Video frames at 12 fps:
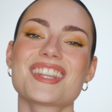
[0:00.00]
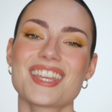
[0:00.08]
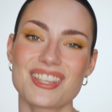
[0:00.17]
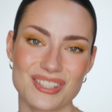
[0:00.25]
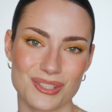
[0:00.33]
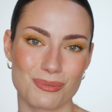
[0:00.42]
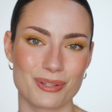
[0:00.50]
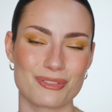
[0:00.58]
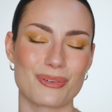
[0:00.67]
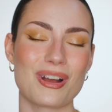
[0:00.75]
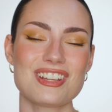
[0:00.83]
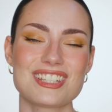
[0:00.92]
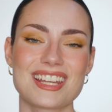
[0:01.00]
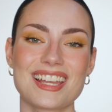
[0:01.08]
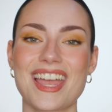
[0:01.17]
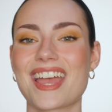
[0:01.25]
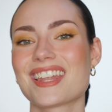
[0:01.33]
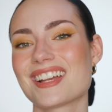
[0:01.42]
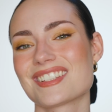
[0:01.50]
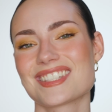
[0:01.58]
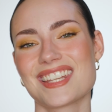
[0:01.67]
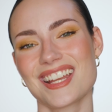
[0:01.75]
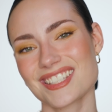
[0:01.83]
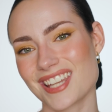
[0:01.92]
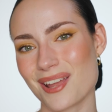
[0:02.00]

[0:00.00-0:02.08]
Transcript: Thank you so much for watching, and I'll see you next